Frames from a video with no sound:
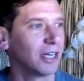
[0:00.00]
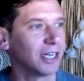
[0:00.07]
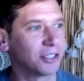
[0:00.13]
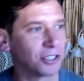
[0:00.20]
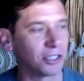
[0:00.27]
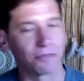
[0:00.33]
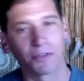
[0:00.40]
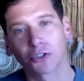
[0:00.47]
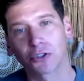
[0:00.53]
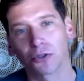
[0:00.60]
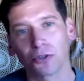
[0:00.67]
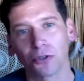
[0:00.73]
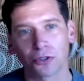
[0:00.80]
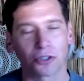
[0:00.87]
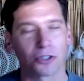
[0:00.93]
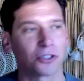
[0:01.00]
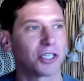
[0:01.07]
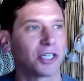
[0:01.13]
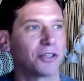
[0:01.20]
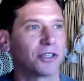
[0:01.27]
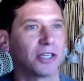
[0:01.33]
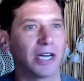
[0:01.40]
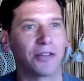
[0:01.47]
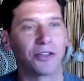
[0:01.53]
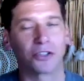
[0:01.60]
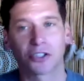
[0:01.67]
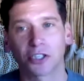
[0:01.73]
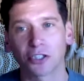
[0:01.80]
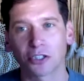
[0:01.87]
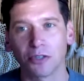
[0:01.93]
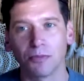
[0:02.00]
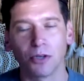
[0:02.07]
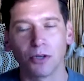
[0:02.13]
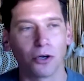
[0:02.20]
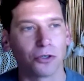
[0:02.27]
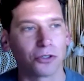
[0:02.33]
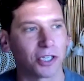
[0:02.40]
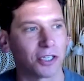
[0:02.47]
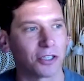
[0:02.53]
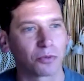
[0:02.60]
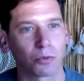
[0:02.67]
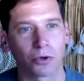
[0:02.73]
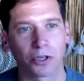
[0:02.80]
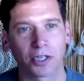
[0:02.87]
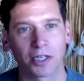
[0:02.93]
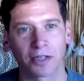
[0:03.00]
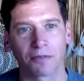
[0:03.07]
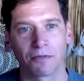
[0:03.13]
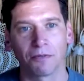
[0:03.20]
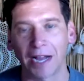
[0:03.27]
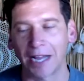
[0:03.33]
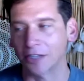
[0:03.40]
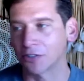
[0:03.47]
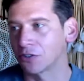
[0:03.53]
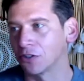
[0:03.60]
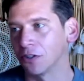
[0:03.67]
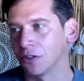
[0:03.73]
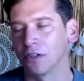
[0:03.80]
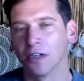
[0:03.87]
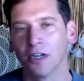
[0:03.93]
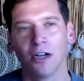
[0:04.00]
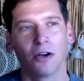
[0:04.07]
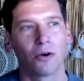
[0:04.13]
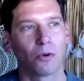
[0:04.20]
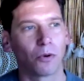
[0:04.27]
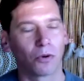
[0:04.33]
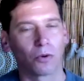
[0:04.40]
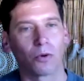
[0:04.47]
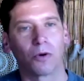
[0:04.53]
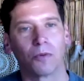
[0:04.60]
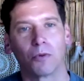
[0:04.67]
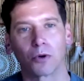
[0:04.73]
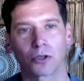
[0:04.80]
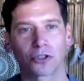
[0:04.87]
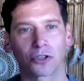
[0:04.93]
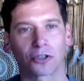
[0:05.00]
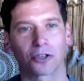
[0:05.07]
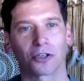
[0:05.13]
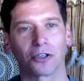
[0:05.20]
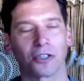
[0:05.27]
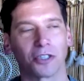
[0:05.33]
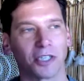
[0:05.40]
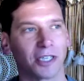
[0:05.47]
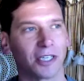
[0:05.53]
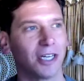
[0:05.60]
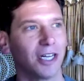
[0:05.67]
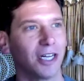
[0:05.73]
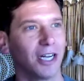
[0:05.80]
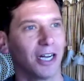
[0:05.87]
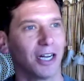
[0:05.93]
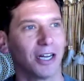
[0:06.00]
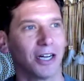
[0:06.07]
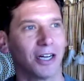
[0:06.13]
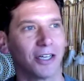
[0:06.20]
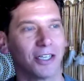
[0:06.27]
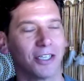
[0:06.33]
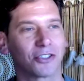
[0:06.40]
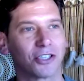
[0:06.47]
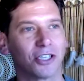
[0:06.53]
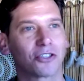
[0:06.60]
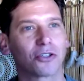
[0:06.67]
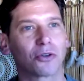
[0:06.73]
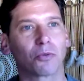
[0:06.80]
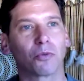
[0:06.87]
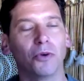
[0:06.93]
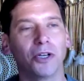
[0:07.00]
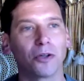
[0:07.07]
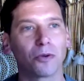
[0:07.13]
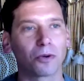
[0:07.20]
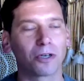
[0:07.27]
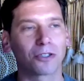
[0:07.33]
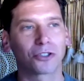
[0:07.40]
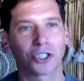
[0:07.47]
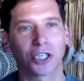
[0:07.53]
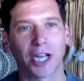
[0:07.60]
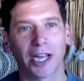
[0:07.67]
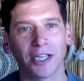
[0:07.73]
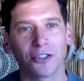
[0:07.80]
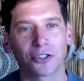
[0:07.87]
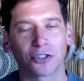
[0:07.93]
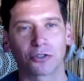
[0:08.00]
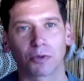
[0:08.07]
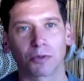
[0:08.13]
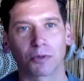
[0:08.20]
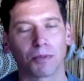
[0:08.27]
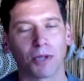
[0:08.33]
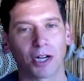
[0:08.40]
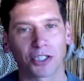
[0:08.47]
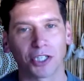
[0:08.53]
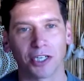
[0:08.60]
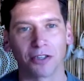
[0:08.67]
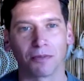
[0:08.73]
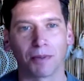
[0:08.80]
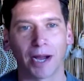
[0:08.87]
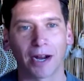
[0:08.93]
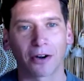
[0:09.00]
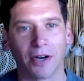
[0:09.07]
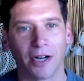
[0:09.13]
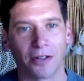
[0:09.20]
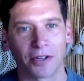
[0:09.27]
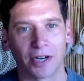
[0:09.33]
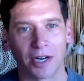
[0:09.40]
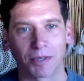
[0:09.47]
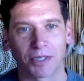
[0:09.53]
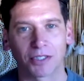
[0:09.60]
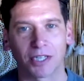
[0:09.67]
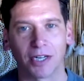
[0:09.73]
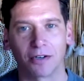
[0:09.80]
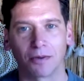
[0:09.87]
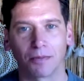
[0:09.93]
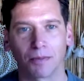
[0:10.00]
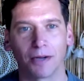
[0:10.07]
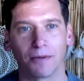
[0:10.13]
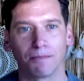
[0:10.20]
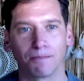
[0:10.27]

as individual users, and the, and the system knows that it's working faster or, or more securely. Uh, it's it's the real world changes with blockchain in the background that I'm excited about.